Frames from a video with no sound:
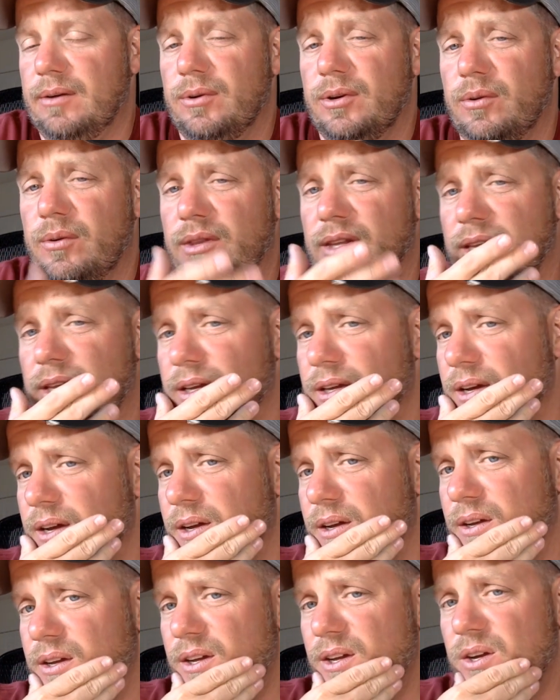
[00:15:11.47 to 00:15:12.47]
We're doing
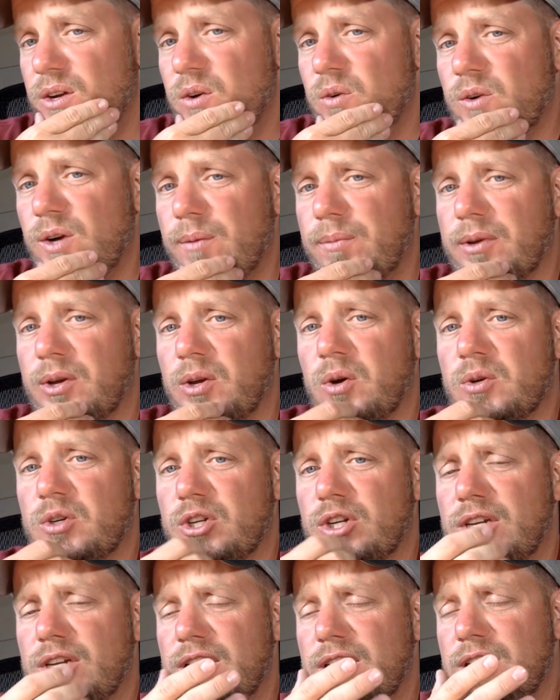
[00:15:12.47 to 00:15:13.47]
the rub the
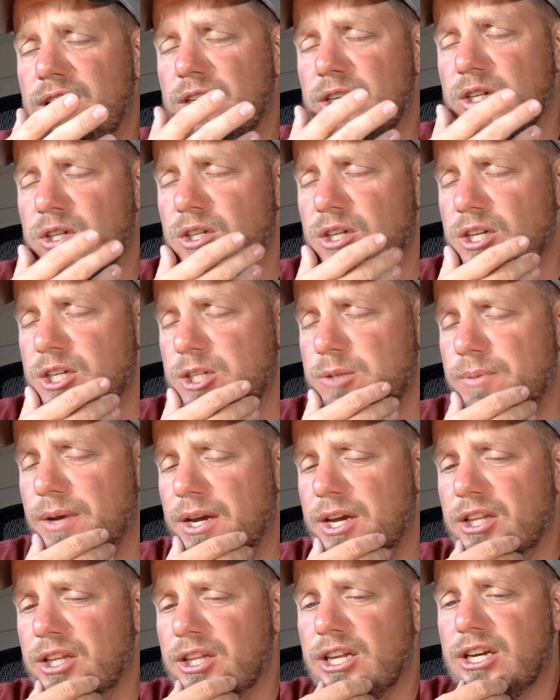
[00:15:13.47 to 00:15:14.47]
goatee and
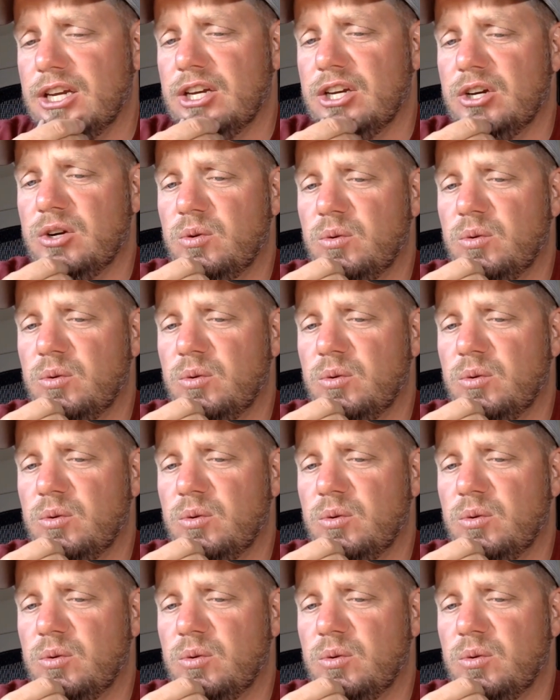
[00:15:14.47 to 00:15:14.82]
speculating here.